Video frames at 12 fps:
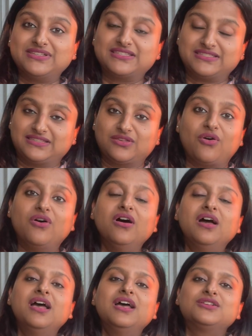
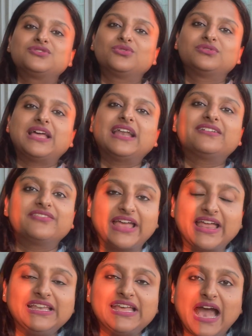saw, so that
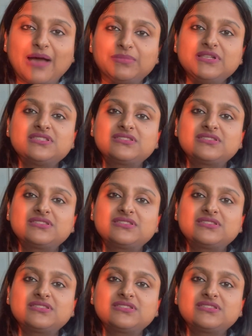rarely happens.